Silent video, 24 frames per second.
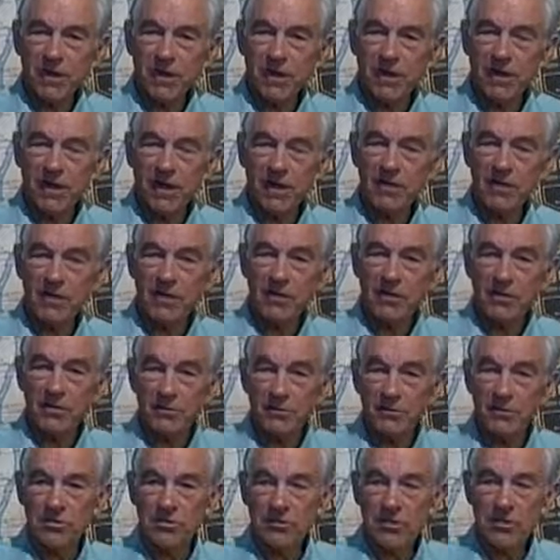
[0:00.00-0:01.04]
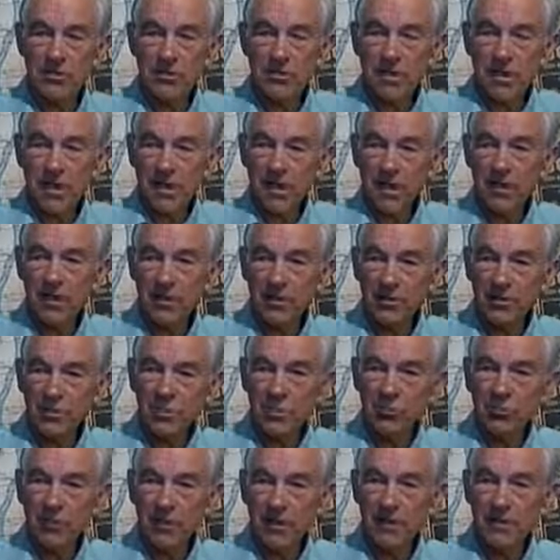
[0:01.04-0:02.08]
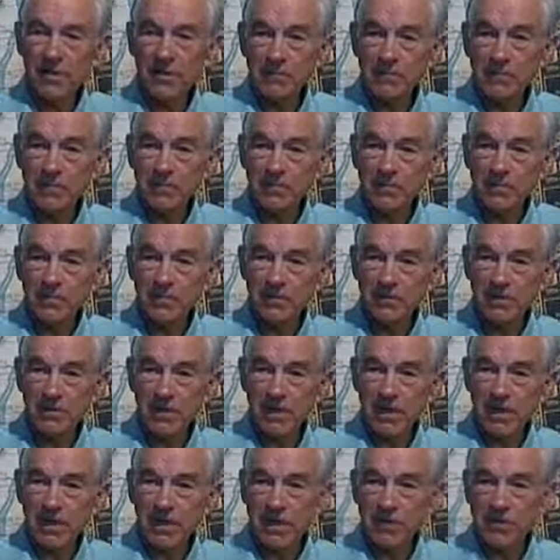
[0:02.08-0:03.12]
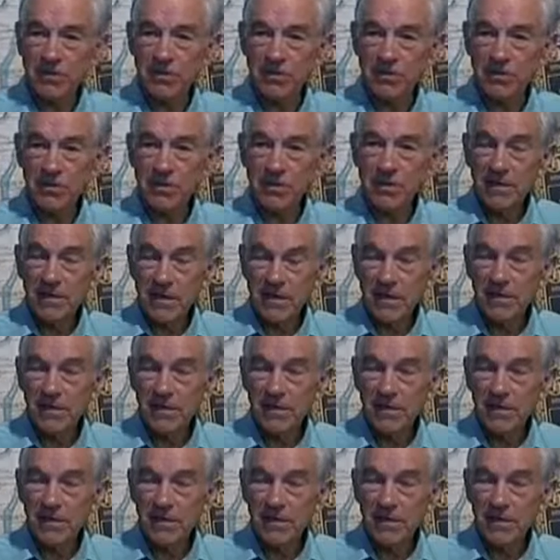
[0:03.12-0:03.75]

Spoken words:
I think it was created because that was